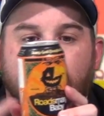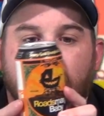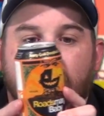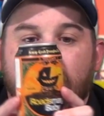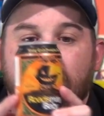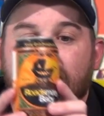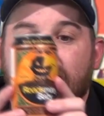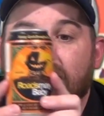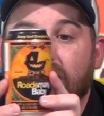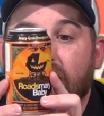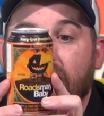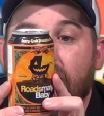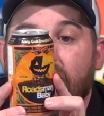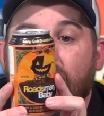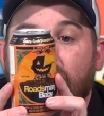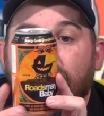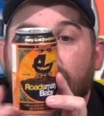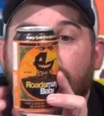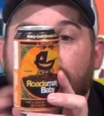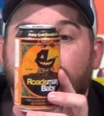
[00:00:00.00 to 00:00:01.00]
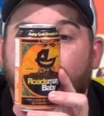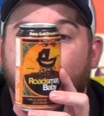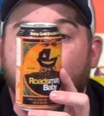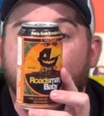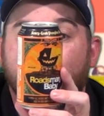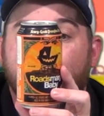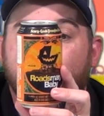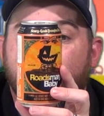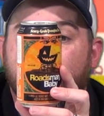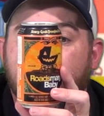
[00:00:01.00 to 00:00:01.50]
It's an ale
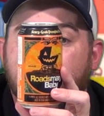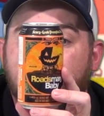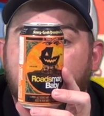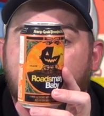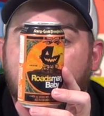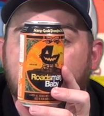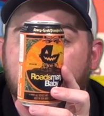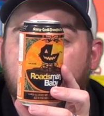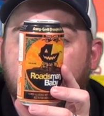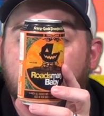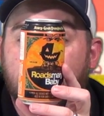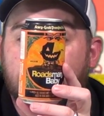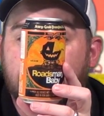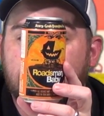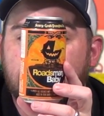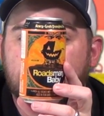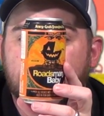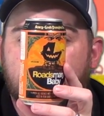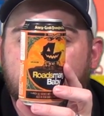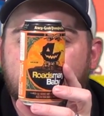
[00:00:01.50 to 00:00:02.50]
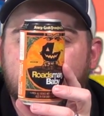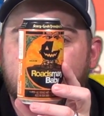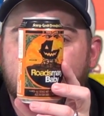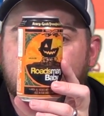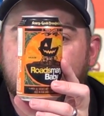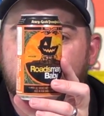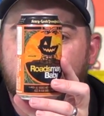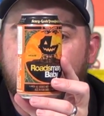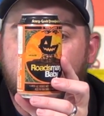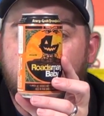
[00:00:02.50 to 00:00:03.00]
brewed with pumpkin and
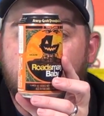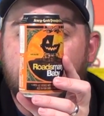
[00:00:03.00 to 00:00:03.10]
spices,